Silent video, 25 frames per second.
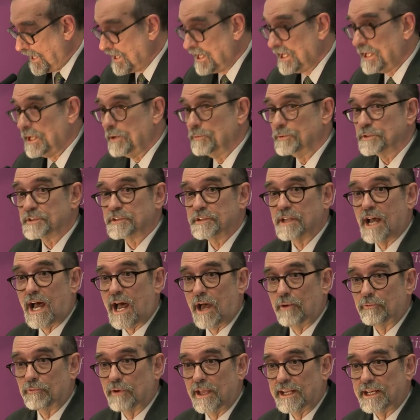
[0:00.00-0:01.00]
He was
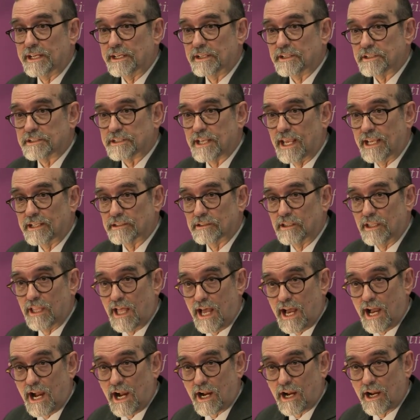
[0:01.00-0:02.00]
not ready to take
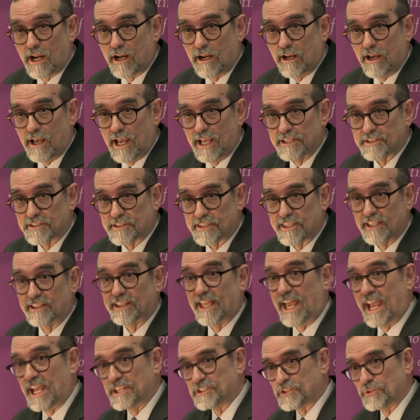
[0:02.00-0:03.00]
Locke as the
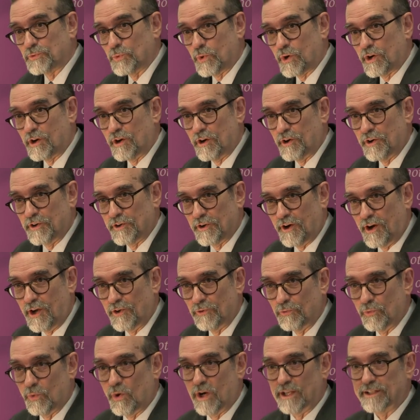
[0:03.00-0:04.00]
last word
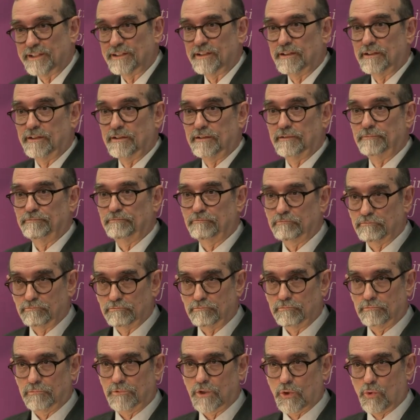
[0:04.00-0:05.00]
on what
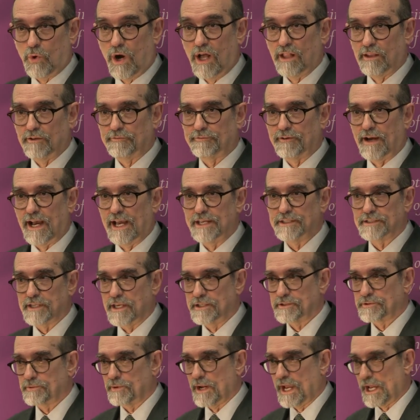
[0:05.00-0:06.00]
qualifies
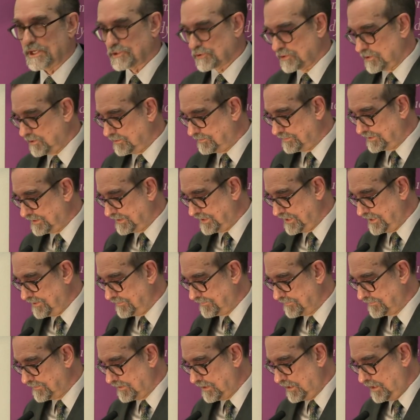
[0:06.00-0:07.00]
as rational belief.